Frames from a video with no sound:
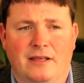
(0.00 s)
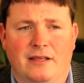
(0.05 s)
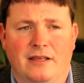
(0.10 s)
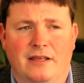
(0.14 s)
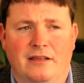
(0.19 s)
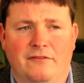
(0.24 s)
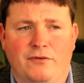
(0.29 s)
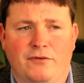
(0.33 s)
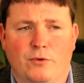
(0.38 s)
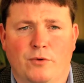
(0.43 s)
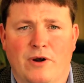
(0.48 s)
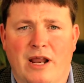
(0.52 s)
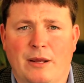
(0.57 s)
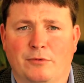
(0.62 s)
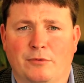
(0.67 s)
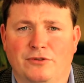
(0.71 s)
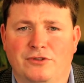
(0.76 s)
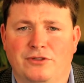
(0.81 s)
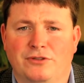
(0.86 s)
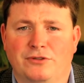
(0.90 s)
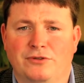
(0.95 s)
if you were
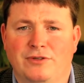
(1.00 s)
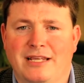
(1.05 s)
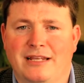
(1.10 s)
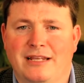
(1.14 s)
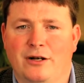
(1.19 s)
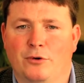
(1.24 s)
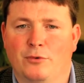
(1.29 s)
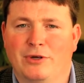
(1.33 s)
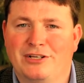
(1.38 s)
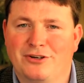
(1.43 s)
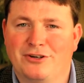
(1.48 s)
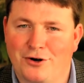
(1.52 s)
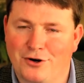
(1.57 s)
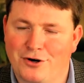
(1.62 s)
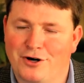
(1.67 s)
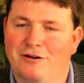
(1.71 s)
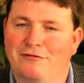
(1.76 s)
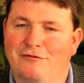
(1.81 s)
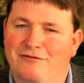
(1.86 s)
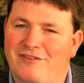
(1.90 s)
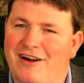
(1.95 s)
able to get a
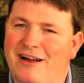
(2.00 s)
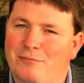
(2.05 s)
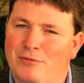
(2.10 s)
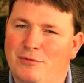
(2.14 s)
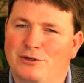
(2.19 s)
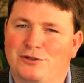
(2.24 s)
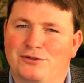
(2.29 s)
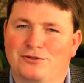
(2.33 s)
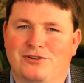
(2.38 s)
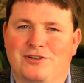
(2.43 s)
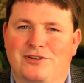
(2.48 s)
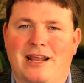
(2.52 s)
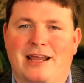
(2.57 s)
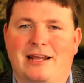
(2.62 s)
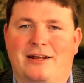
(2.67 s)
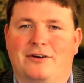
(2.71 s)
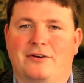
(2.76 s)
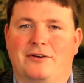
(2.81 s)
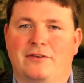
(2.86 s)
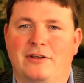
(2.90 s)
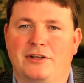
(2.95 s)
return of 5 bushels an acre,